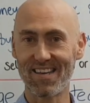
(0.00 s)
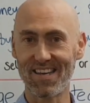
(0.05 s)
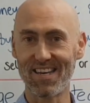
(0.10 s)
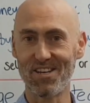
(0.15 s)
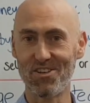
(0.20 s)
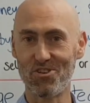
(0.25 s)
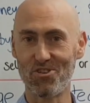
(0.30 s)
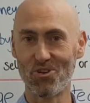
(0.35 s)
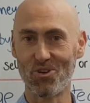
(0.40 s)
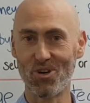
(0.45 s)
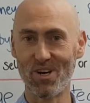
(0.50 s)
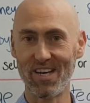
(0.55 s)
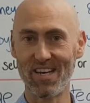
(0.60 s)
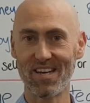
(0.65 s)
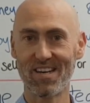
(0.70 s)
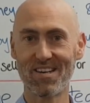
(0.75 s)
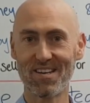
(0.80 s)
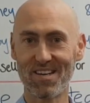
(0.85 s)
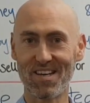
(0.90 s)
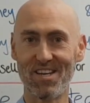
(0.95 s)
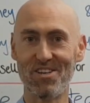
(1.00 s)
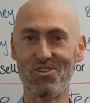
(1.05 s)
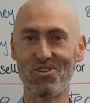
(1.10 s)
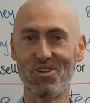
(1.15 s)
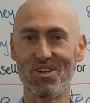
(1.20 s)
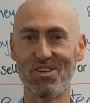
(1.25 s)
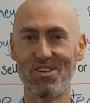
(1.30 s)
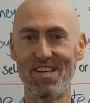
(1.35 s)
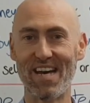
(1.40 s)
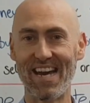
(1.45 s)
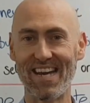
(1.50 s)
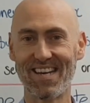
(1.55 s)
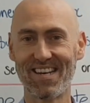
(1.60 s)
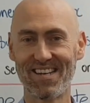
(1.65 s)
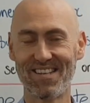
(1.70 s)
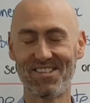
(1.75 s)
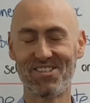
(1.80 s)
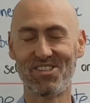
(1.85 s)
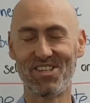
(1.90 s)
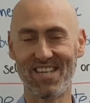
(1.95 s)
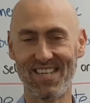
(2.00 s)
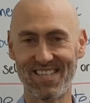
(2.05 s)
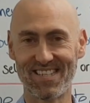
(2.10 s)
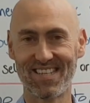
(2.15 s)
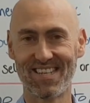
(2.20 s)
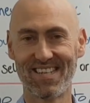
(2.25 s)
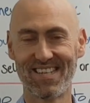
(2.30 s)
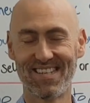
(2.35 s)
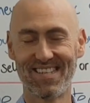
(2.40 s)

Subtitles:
enjoy your day. Cheers.